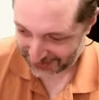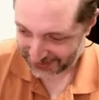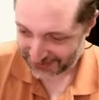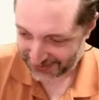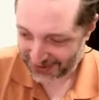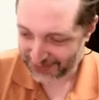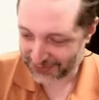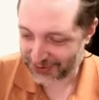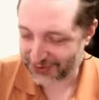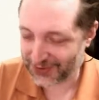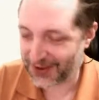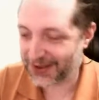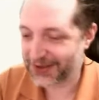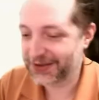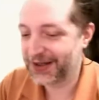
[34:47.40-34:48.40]
The prices are
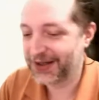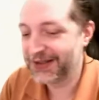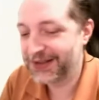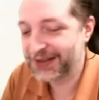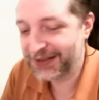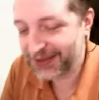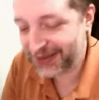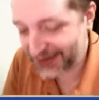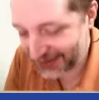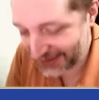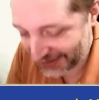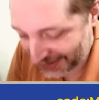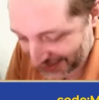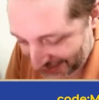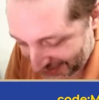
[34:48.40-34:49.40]
relatively low
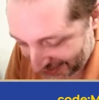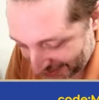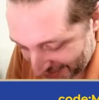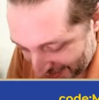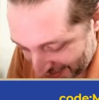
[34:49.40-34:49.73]
for the call